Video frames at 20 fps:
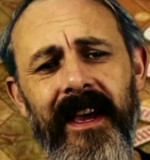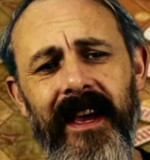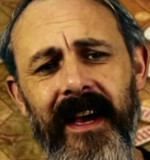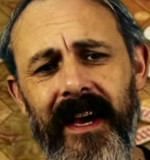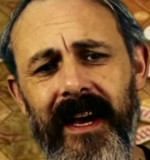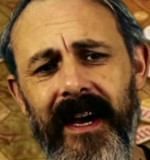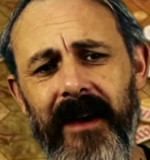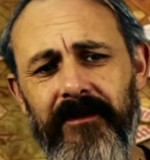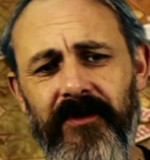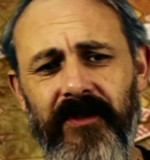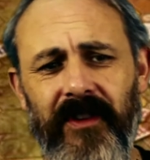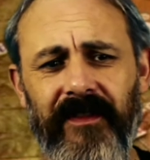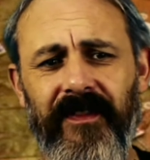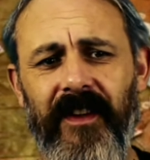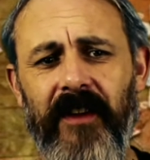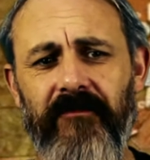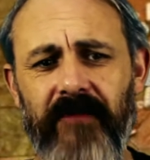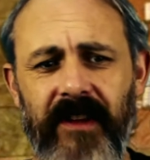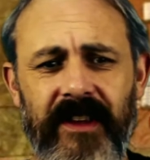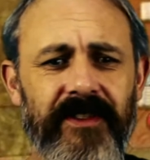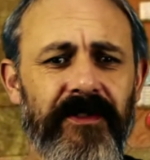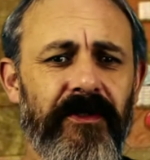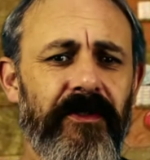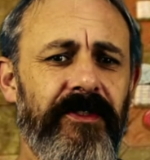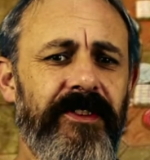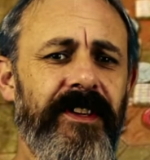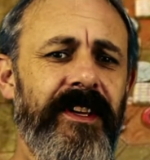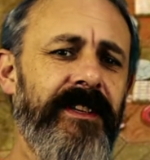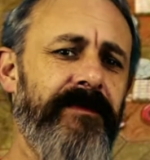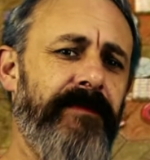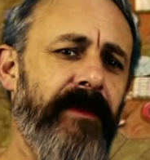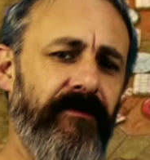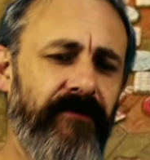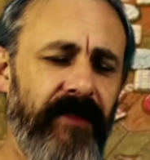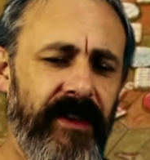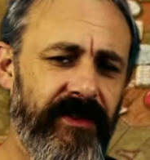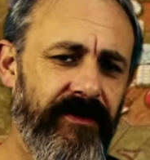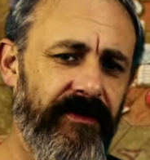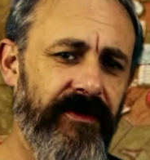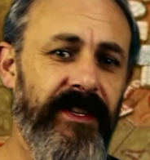trying to find resources, build
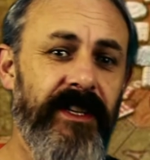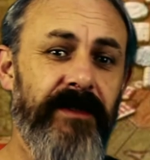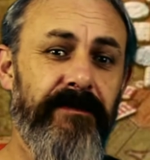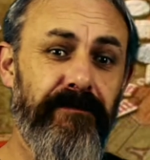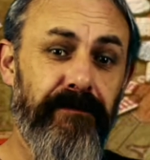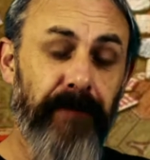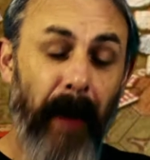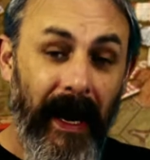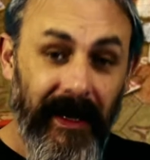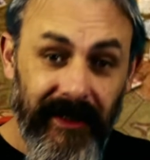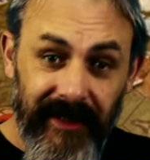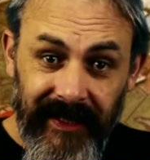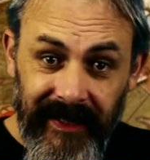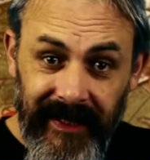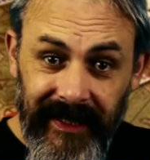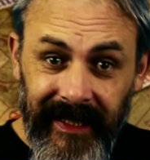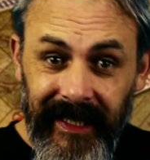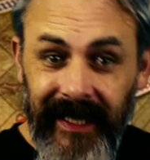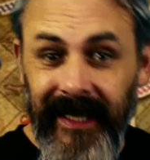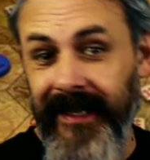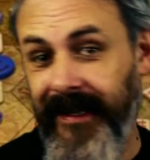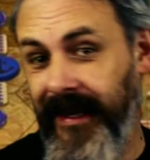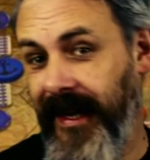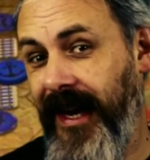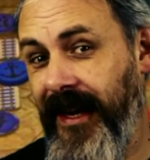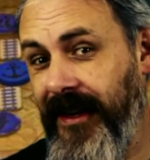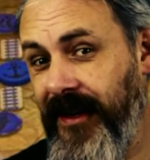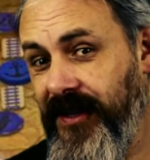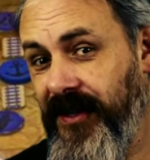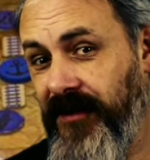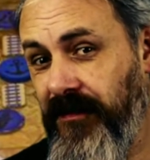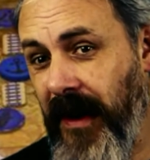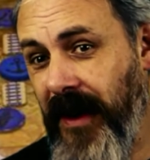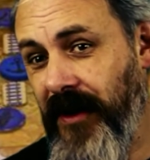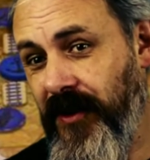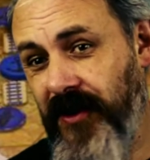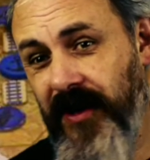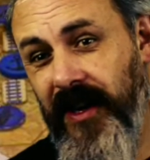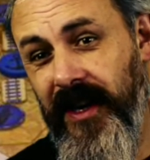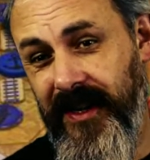resources, but in a
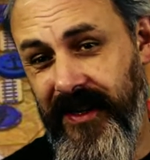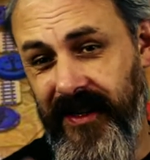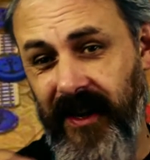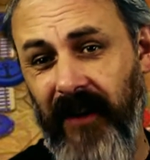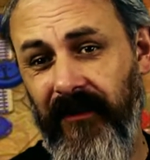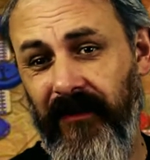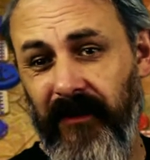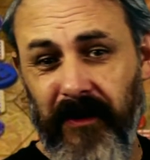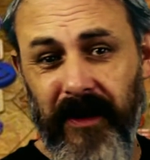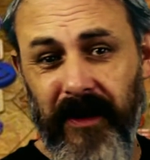switch, aside from